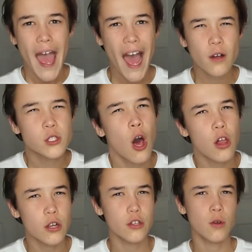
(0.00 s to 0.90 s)
how
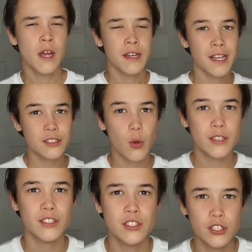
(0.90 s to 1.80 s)
tall are you? Now this
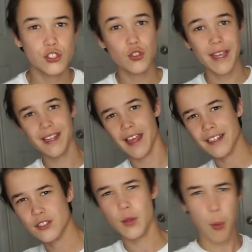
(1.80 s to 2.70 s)
question is a straight,
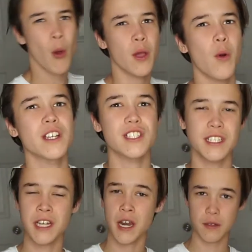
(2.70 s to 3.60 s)
like to the point
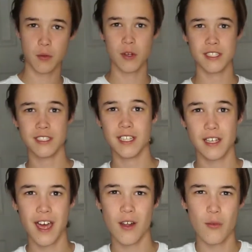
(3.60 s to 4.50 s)
question, not a question that's
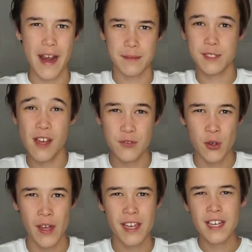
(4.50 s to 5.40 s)
like got all random stuff
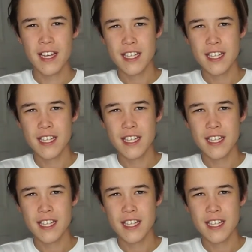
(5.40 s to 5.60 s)
to it.